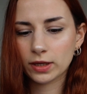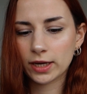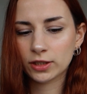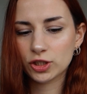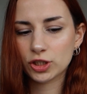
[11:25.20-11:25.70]

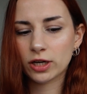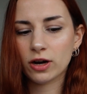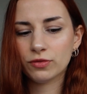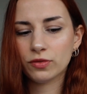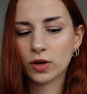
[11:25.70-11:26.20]
energy
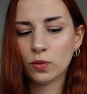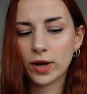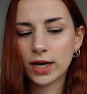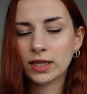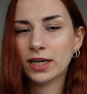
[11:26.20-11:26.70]
of
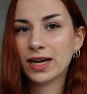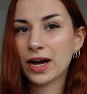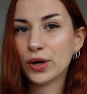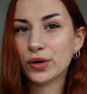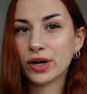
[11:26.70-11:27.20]
awakening
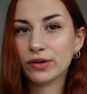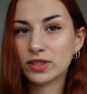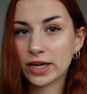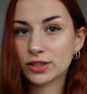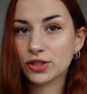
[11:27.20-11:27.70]
out
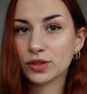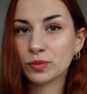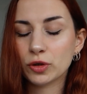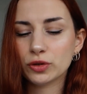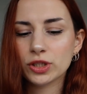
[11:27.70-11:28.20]
of dense
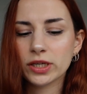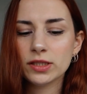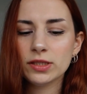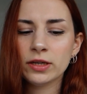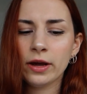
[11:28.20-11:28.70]

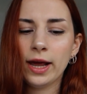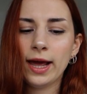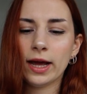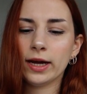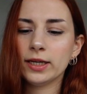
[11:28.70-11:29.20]
emotions
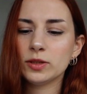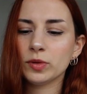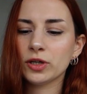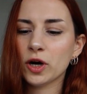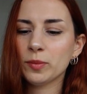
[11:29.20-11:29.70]
and
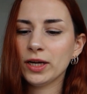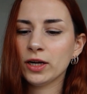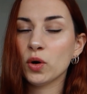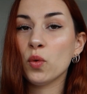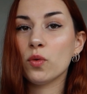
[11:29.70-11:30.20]

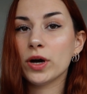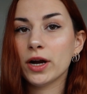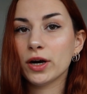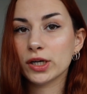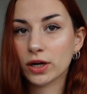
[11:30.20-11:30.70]
becoming
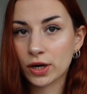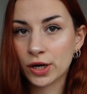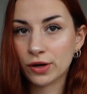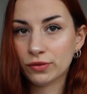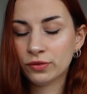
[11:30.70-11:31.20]
aware
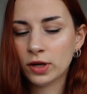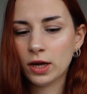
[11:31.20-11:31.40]
of